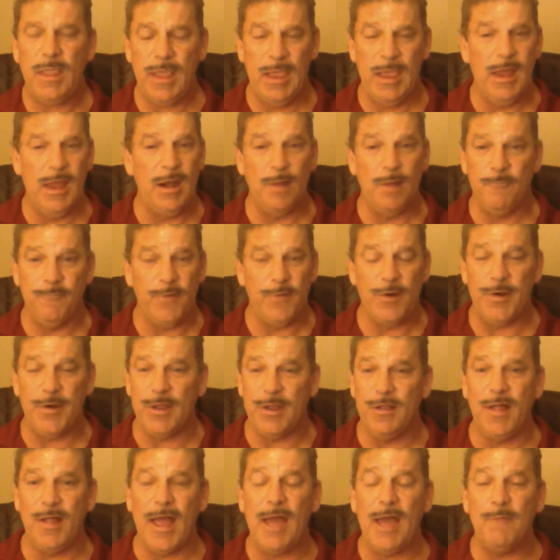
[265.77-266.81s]
and I'm very
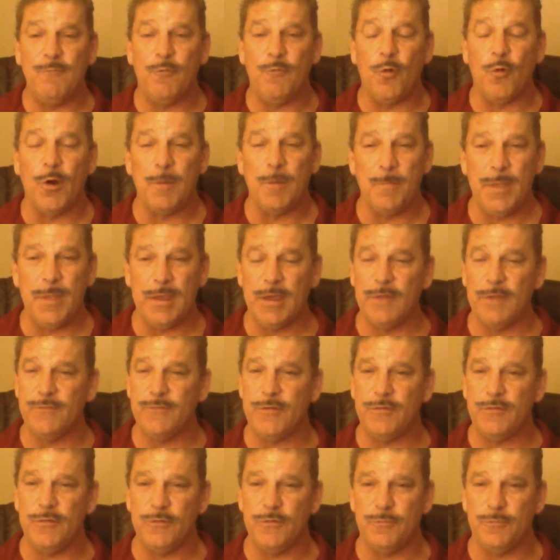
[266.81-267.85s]
glad for it, because
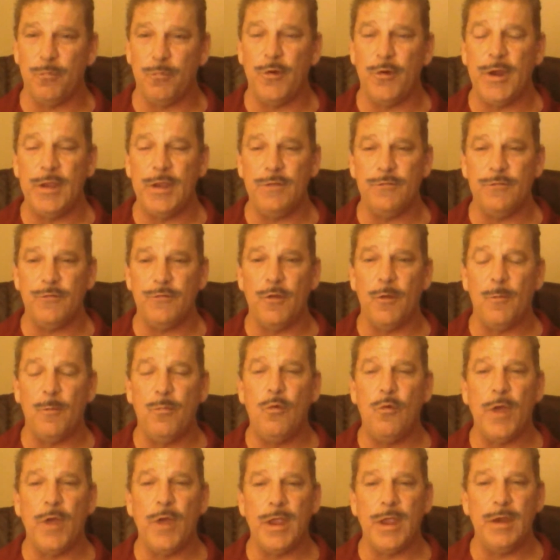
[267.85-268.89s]
it just brings the
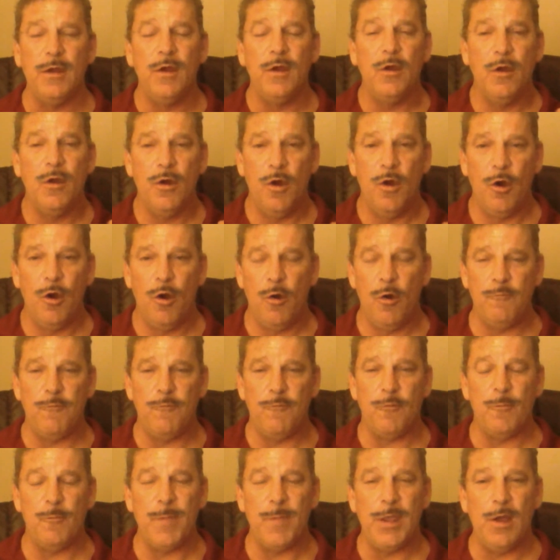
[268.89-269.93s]
point home
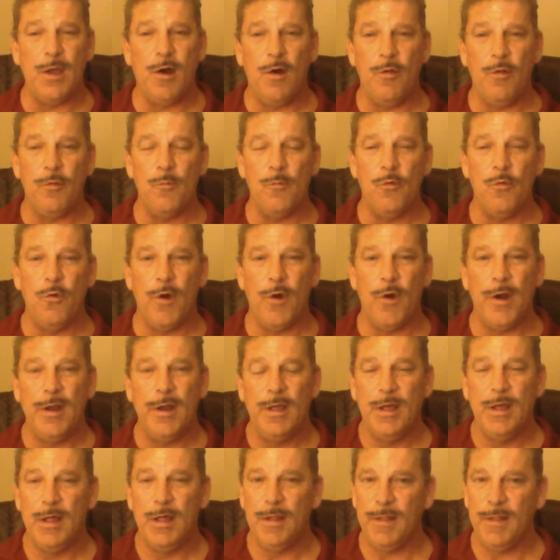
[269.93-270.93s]
for me all the more.